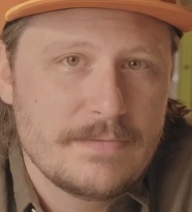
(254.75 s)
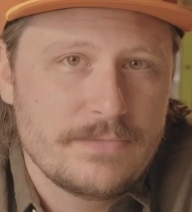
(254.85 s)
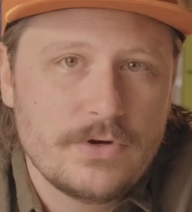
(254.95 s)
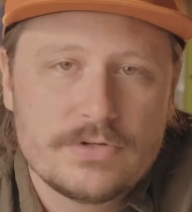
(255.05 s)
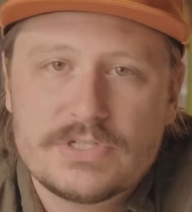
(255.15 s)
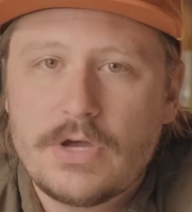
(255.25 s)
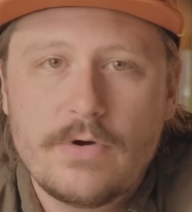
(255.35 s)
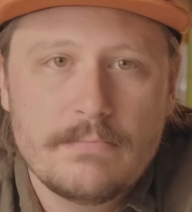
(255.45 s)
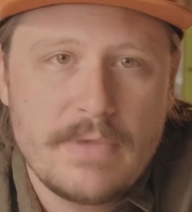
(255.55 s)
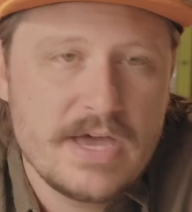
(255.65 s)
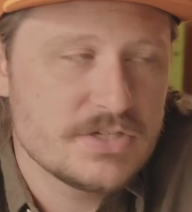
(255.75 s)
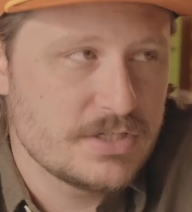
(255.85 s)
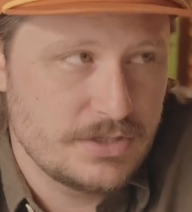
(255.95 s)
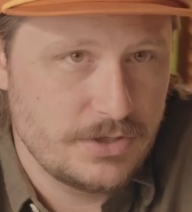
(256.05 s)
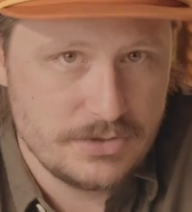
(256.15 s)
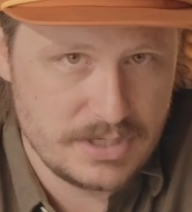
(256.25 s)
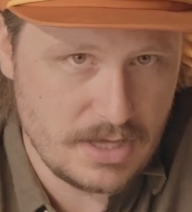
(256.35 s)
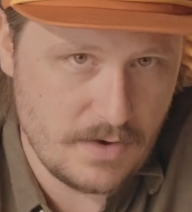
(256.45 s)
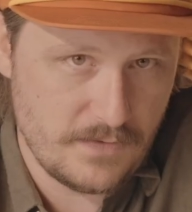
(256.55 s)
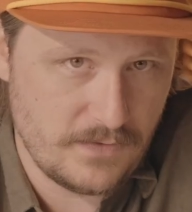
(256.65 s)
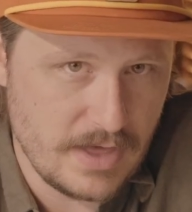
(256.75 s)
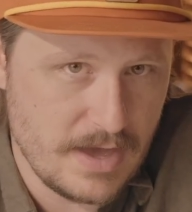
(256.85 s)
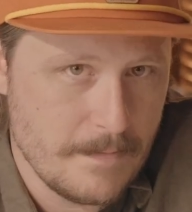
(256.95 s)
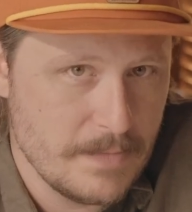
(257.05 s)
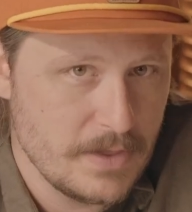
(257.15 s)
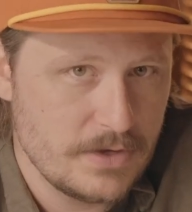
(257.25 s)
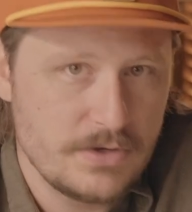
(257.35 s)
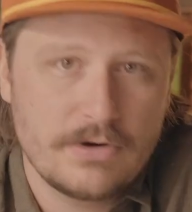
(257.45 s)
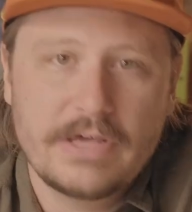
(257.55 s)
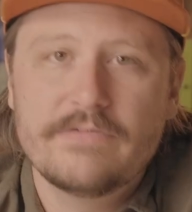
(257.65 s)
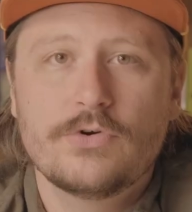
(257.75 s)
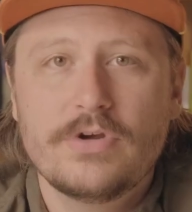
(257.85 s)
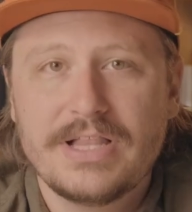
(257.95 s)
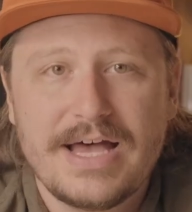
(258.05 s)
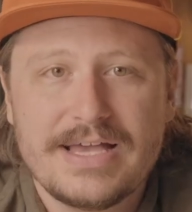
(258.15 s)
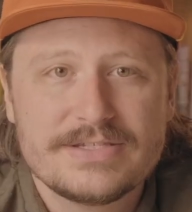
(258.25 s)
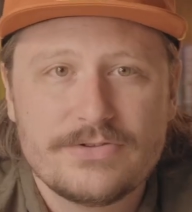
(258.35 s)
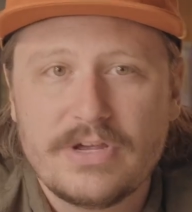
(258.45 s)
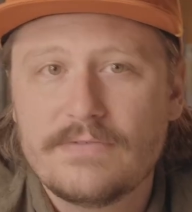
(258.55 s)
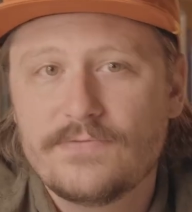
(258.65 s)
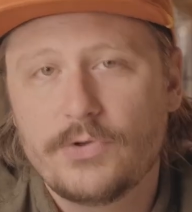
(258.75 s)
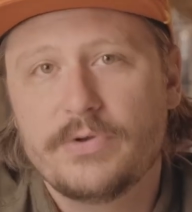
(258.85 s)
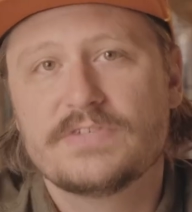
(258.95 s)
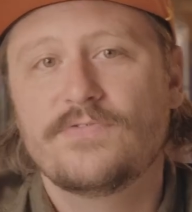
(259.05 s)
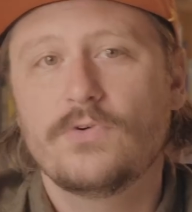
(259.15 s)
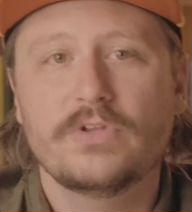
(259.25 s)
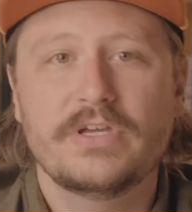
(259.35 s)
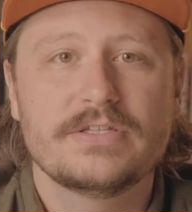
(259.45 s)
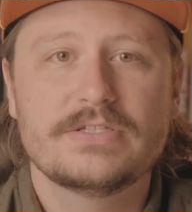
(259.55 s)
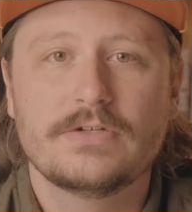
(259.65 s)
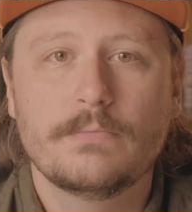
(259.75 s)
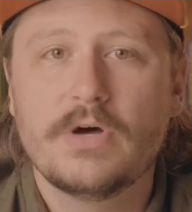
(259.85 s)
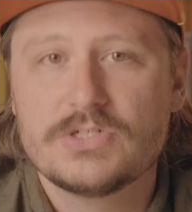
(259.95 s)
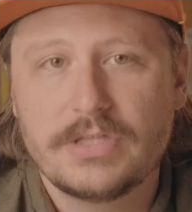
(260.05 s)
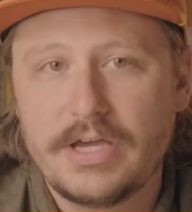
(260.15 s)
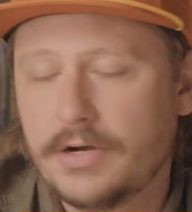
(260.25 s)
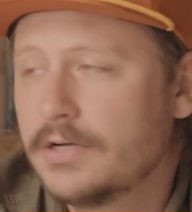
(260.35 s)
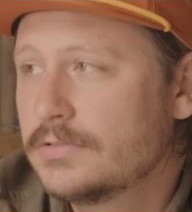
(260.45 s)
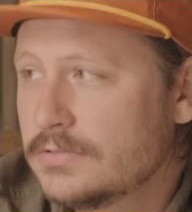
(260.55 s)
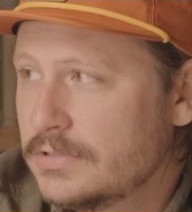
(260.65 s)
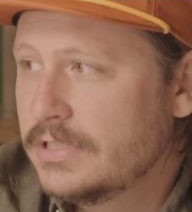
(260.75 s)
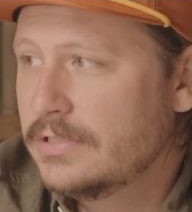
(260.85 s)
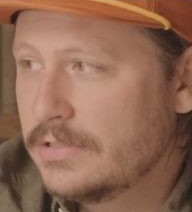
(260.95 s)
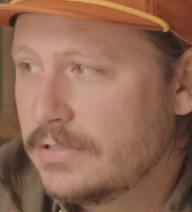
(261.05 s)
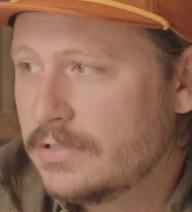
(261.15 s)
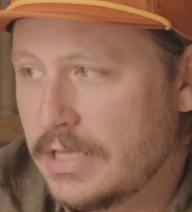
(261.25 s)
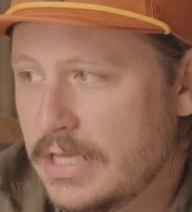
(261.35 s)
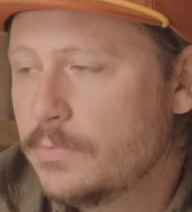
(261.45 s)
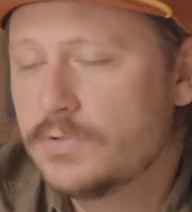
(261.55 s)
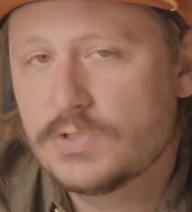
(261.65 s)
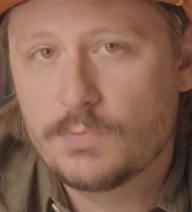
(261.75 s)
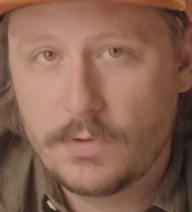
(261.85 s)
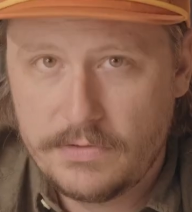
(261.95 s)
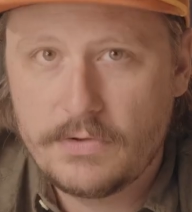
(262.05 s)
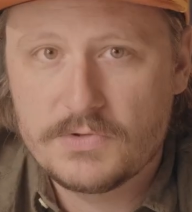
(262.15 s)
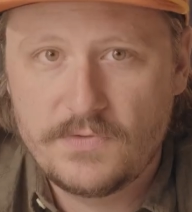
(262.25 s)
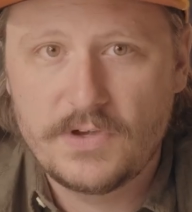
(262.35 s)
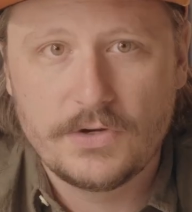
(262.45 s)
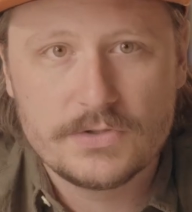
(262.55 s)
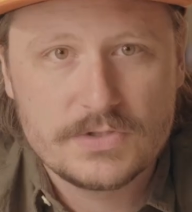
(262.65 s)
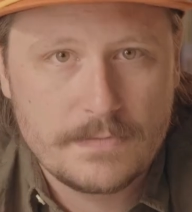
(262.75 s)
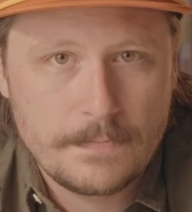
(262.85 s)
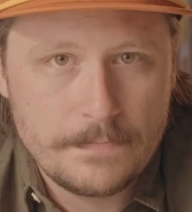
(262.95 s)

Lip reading: They're so enmeshed into yourself that you don't even realize their influence fully until much later. He was one of those figures.